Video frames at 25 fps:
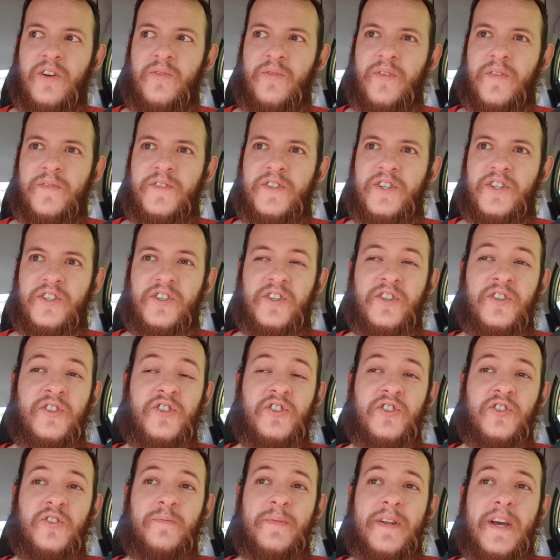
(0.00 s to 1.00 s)
we've just
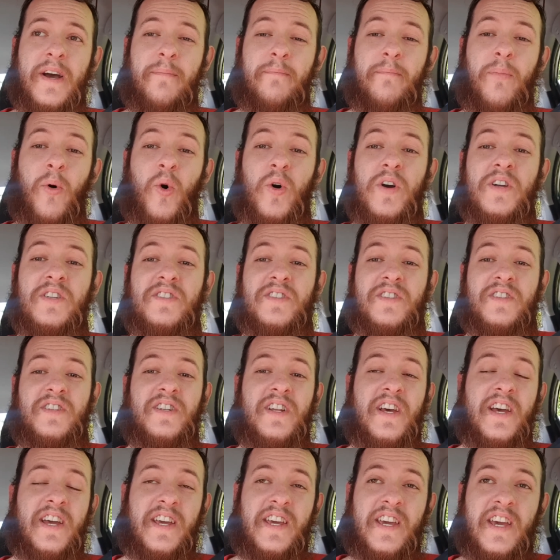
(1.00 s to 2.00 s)
consumed our
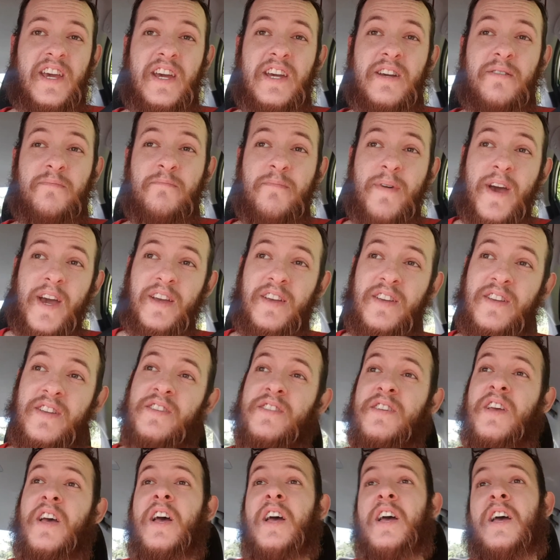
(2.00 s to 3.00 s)
poison, aka
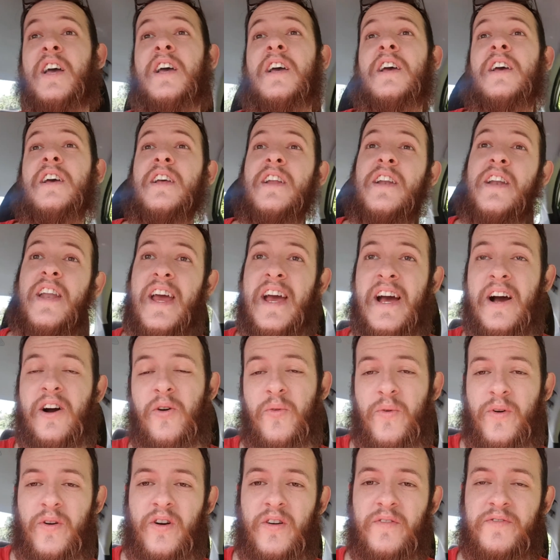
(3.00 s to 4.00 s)
Macca's.
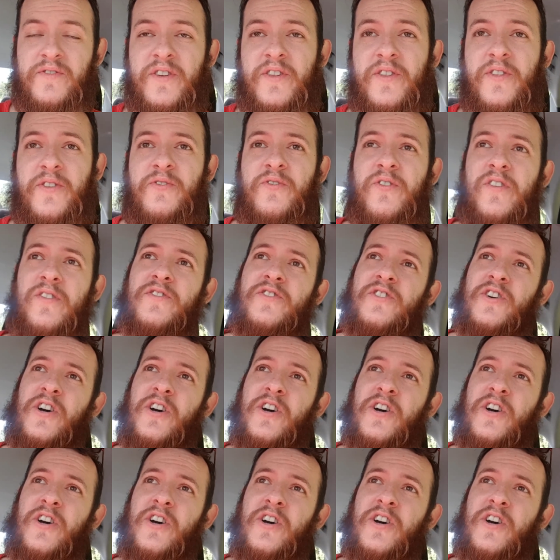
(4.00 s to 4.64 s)
Now we're off to the thrift